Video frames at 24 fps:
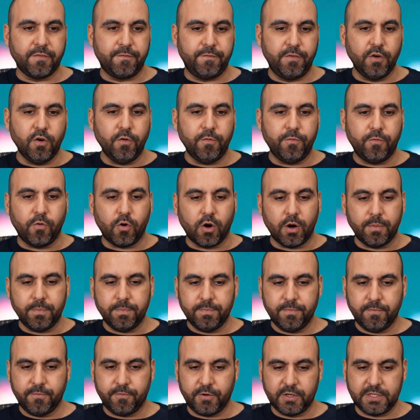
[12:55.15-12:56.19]
fill form
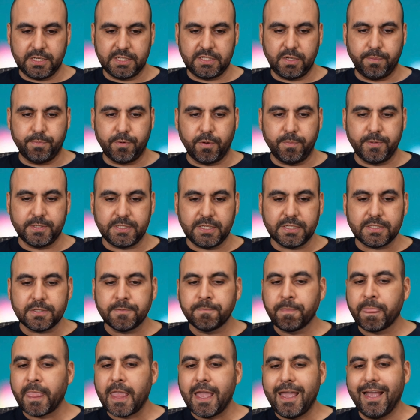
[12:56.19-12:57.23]
for testing purposes.
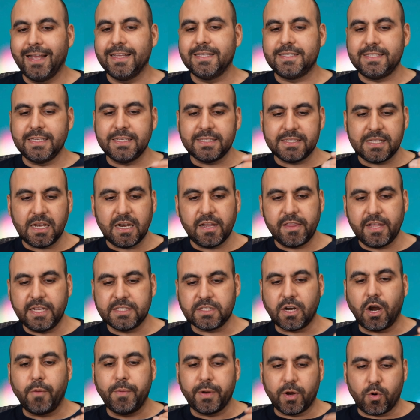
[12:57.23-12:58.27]
And since none of
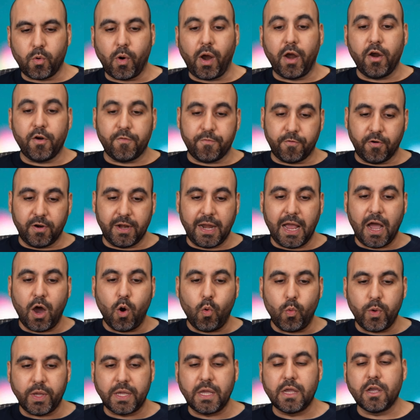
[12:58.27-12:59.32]
these are required for
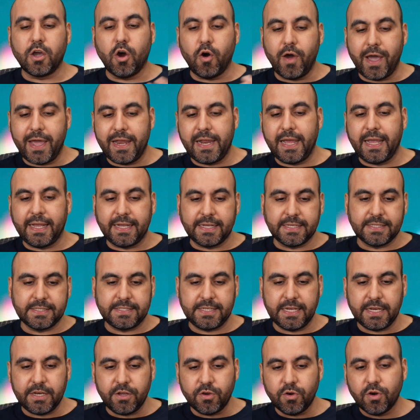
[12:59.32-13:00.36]
now, we can go ahead and
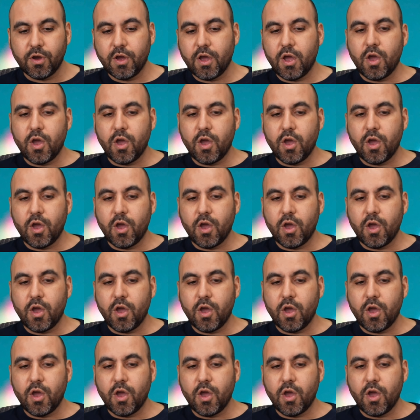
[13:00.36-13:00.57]
continue